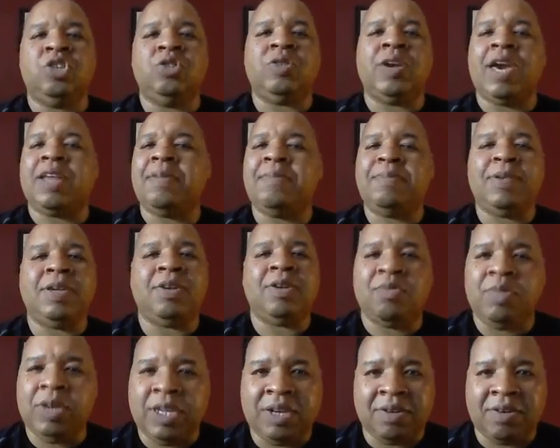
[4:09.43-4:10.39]
you got to be
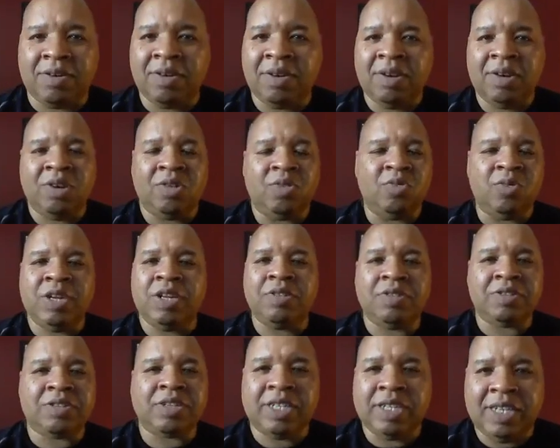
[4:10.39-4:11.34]
a reader.
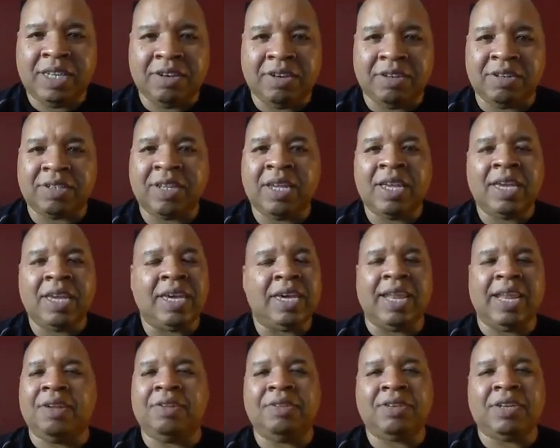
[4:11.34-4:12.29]
Readers are leaders,
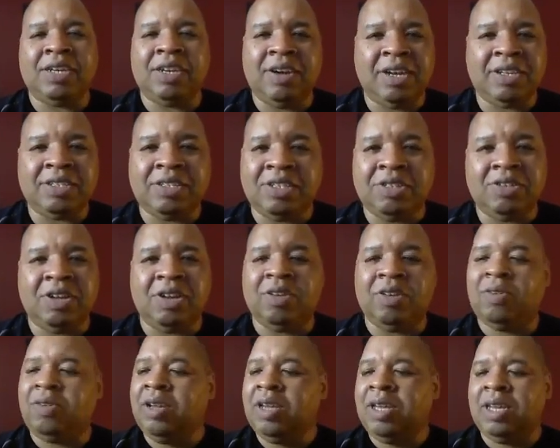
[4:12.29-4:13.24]
and I don't care as you
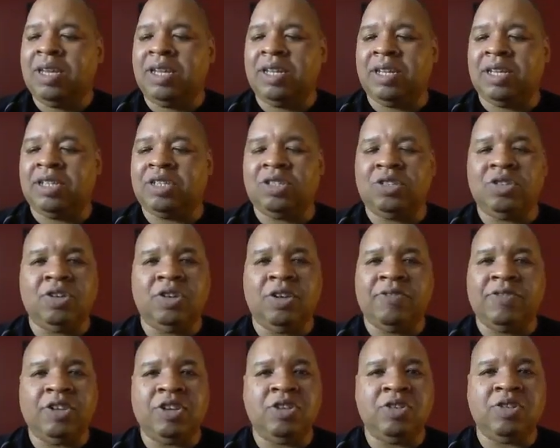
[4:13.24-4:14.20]
know, unless you do,
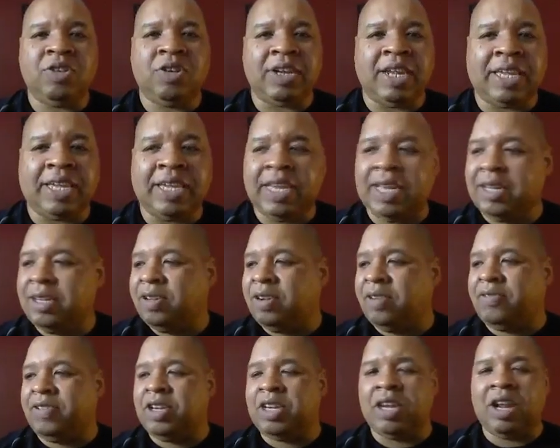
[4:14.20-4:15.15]
if you do it on a
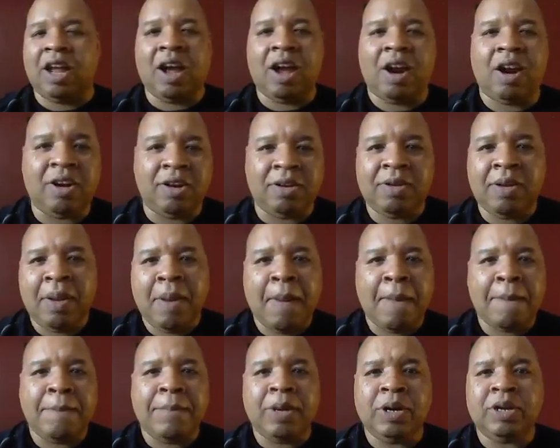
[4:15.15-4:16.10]
Kindle, if you get a hard
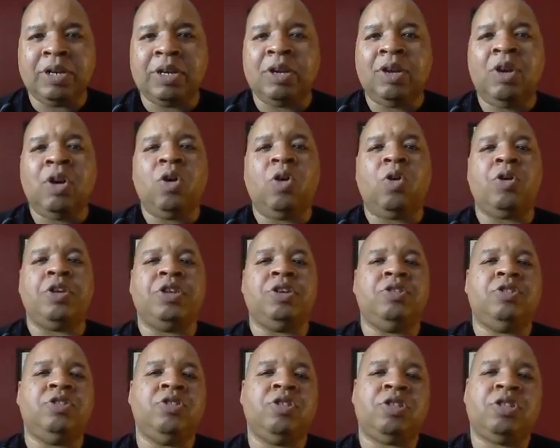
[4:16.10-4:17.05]
book, or
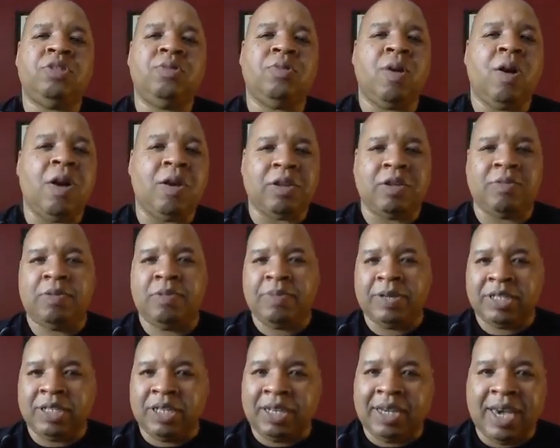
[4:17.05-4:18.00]
you do it through Audible,
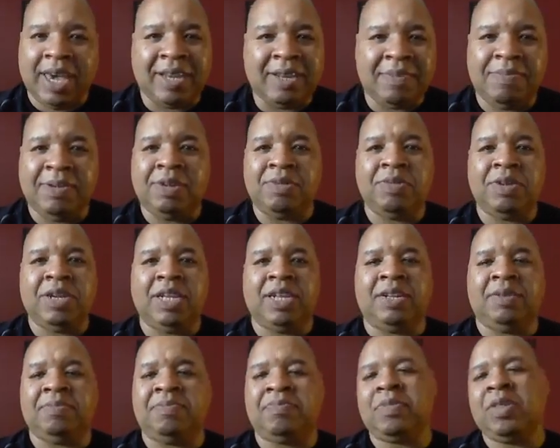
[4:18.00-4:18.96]
but you got to be
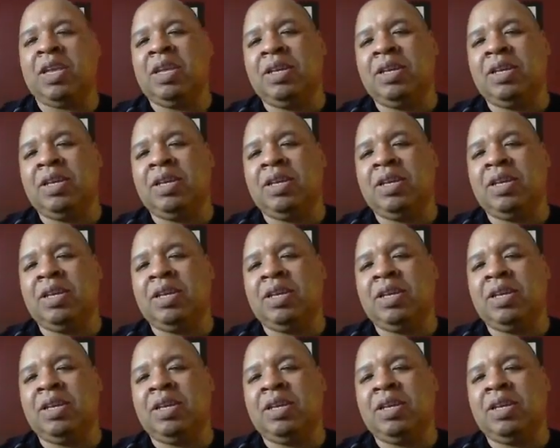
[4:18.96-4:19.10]
reading.